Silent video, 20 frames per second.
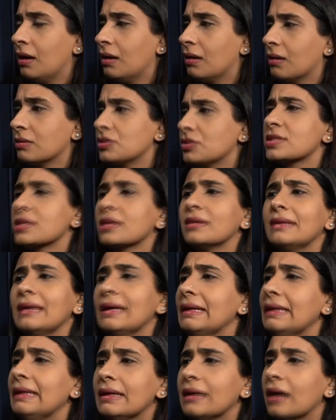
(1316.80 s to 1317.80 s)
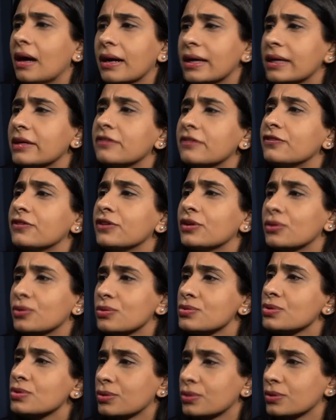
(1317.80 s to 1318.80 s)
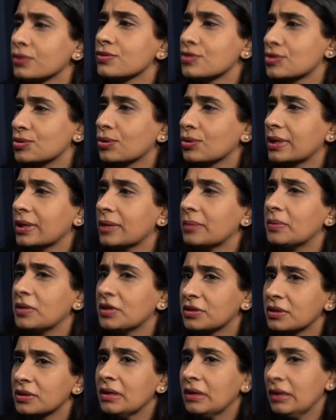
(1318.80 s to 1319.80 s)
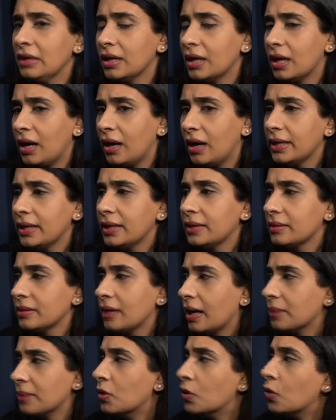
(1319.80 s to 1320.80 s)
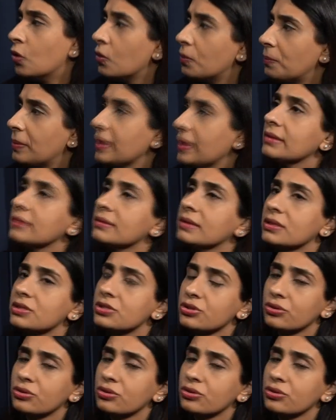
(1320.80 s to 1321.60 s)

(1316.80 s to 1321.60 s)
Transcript: Just a daily life, sort of story. But I'm hoping that,